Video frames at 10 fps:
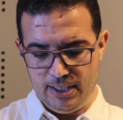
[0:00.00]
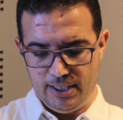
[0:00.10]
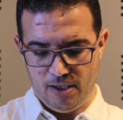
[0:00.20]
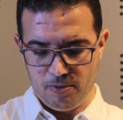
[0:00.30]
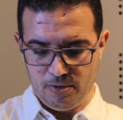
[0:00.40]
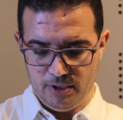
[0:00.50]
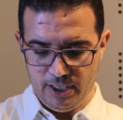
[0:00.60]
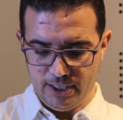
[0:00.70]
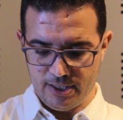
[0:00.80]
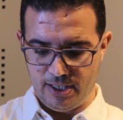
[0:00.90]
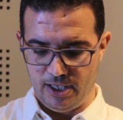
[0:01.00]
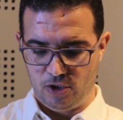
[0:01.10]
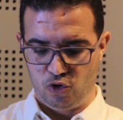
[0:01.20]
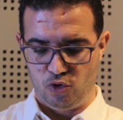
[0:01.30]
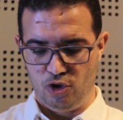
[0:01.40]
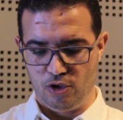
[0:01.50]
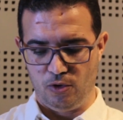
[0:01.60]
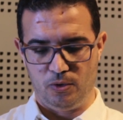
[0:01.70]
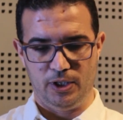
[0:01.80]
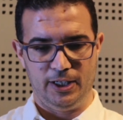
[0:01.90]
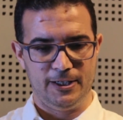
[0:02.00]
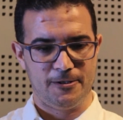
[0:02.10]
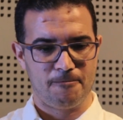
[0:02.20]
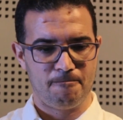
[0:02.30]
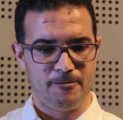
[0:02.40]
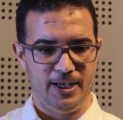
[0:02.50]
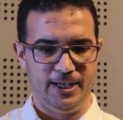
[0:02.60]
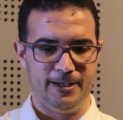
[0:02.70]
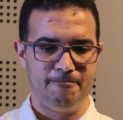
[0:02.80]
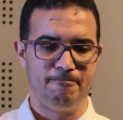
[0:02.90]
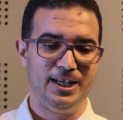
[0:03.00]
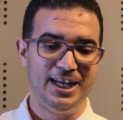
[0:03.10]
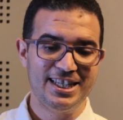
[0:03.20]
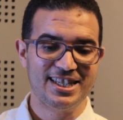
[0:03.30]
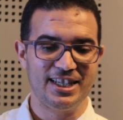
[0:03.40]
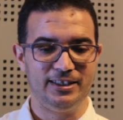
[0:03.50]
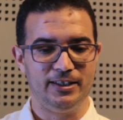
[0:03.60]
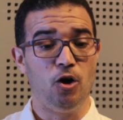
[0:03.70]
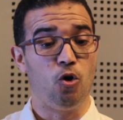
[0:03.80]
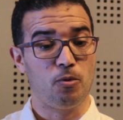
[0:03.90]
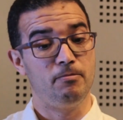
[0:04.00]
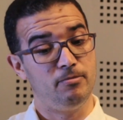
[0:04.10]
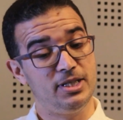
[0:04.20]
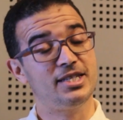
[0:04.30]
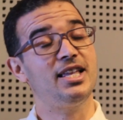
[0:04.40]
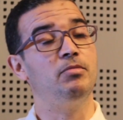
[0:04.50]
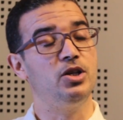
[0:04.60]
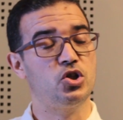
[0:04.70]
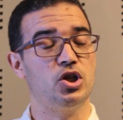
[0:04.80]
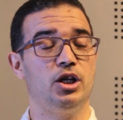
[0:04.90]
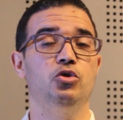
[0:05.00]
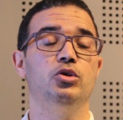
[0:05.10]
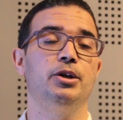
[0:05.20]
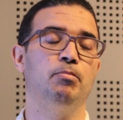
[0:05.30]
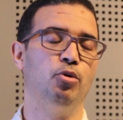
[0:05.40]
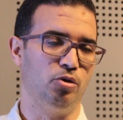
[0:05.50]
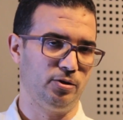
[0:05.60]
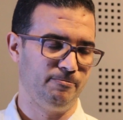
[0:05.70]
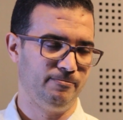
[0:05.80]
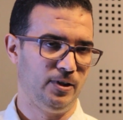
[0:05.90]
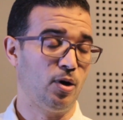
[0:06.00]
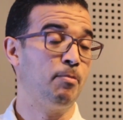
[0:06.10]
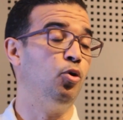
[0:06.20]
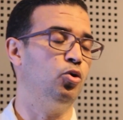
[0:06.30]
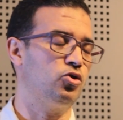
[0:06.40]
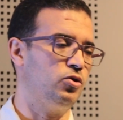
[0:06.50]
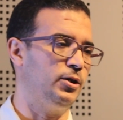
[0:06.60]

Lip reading: Now the next thing to do is listen or establish a good rapport.